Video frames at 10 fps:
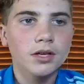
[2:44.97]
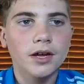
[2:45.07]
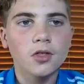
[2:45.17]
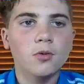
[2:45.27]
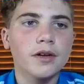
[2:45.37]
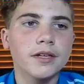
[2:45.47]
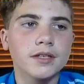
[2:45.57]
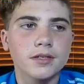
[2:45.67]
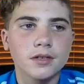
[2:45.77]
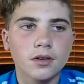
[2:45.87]
Another one
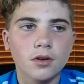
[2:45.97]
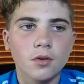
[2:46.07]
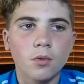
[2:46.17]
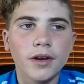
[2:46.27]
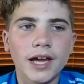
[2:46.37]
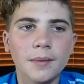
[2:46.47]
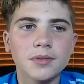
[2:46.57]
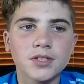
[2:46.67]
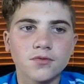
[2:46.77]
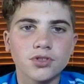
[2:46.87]
is, what
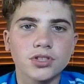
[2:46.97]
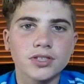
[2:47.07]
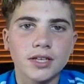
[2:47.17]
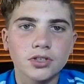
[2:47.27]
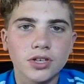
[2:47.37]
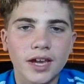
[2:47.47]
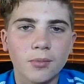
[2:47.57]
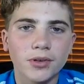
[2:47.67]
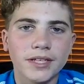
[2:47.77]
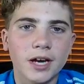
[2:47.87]
happens if you send your
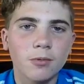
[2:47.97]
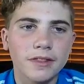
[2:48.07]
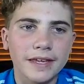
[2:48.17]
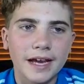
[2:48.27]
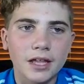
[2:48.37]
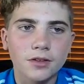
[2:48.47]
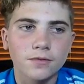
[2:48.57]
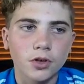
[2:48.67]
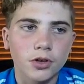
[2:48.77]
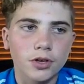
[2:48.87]
camera down without the
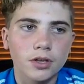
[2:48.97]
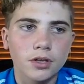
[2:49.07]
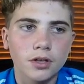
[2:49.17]
float?